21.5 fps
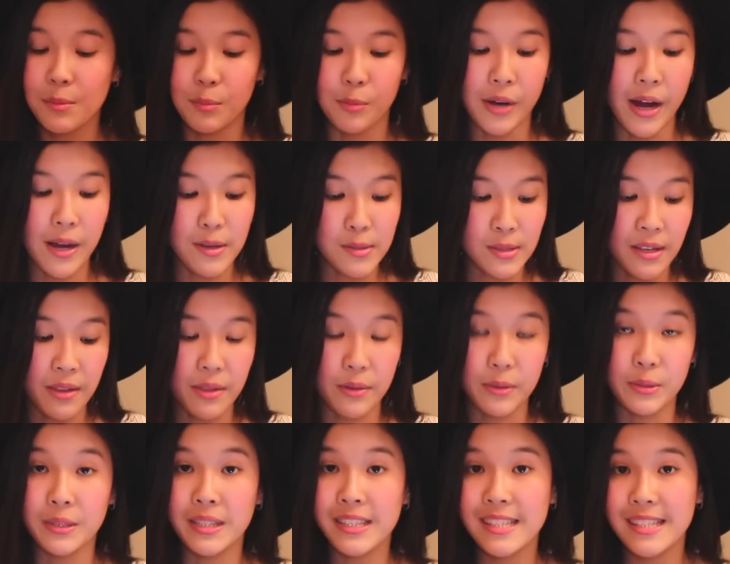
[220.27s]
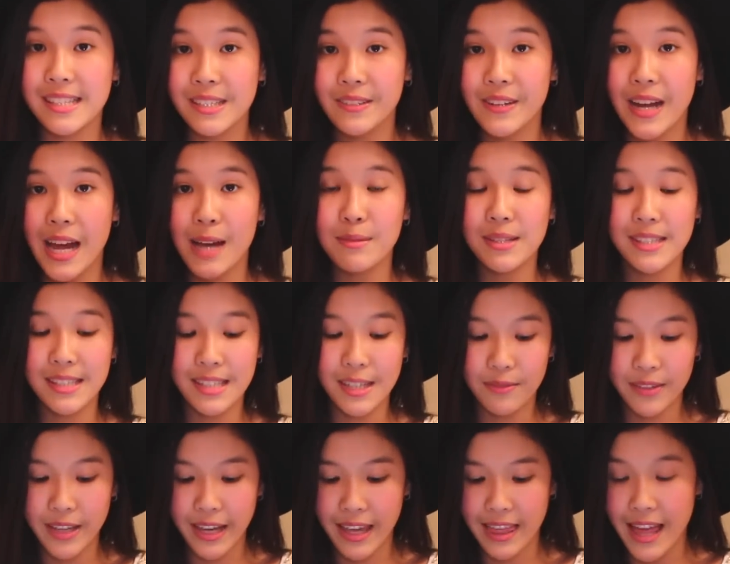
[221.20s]
browsing through Instagram and
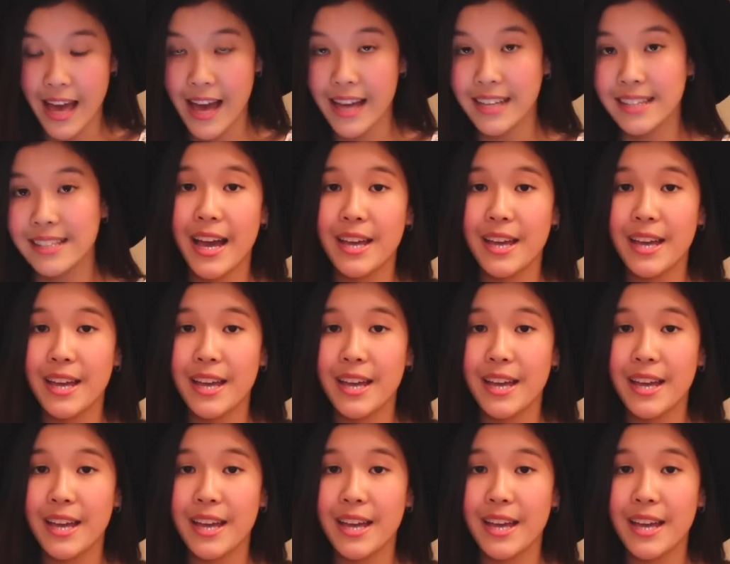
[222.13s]
stuff like that.